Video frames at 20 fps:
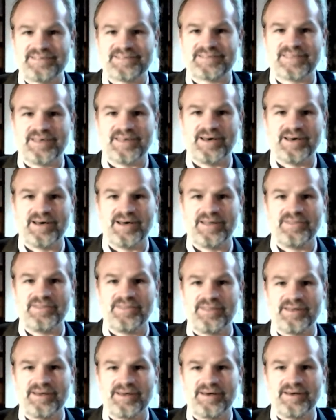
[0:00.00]
the
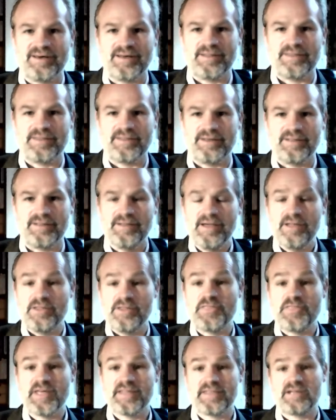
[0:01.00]

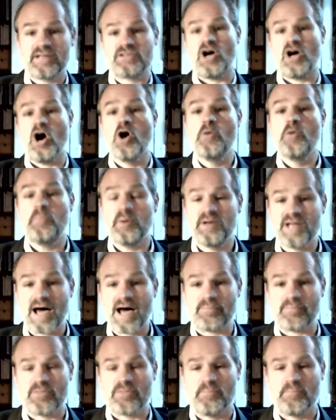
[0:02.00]
thing that has opened
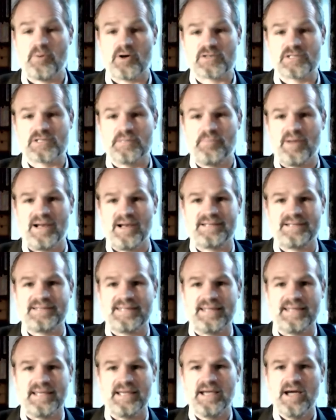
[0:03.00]
up the
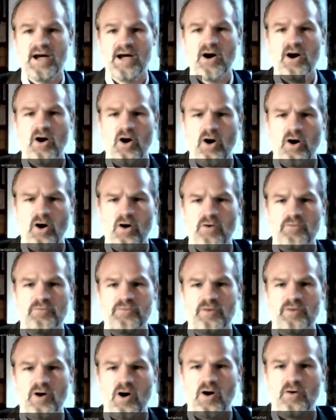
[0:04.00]
possibility
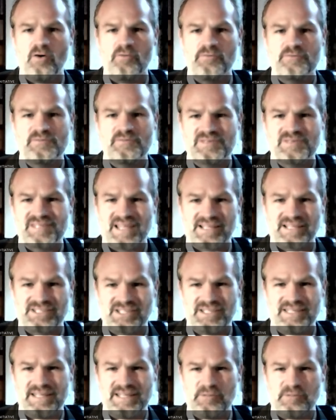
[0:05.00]
of such a
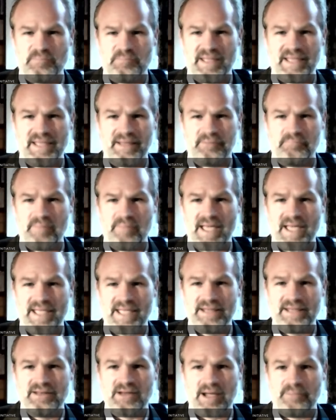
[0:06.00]
deal being
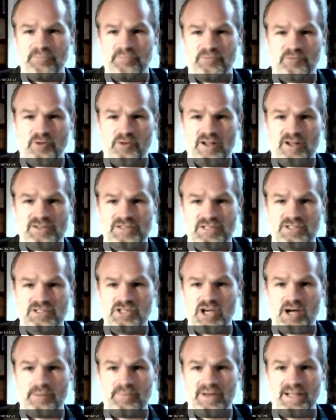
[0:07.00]
made. And France and
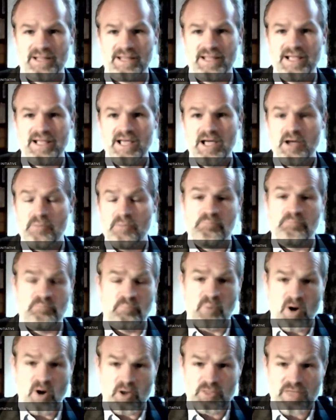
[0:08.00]
Germany
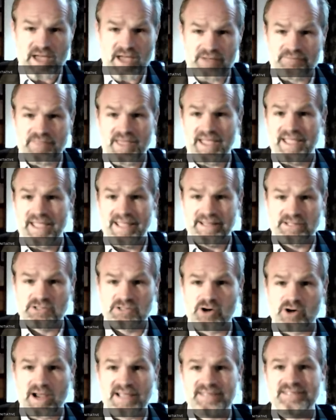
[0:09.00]
both have their
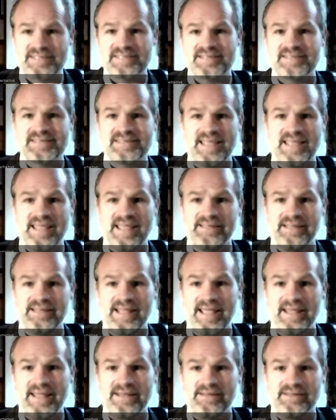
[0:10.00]
interests
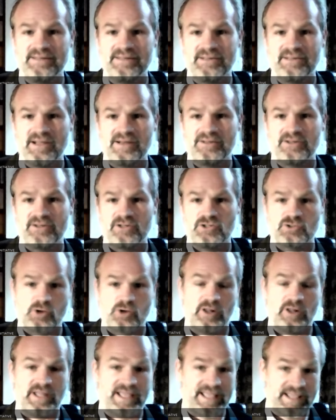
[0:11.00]
in
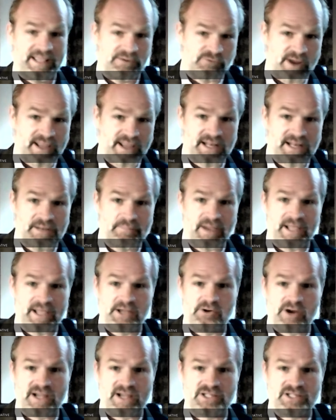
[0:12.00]
controlling irregular
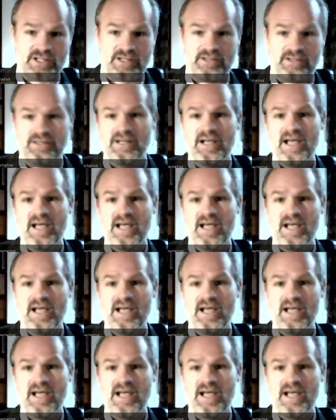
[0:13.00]
migration,